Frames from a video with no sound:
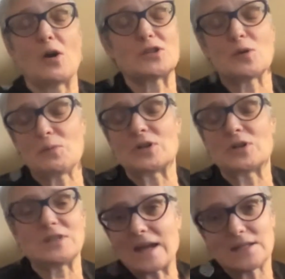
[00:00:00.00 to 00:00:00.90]
are so
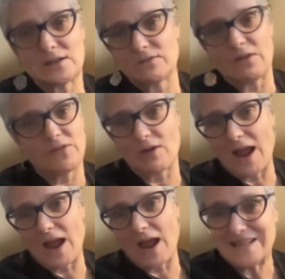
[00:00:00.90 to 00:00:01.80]
protective of their
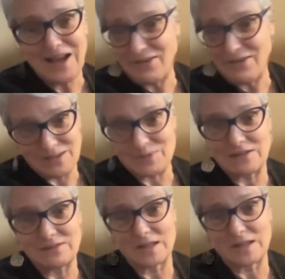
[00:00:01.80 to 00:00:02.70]
idea of
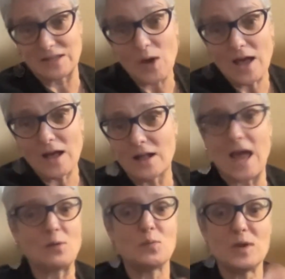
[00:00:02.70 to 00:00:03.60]
themselves as well.
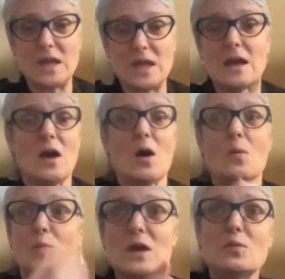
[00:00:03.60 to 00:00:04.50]
And we
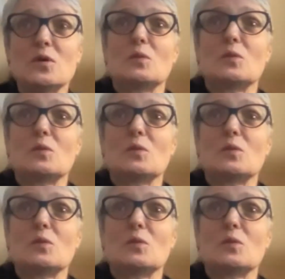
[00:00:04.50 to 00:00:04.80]
were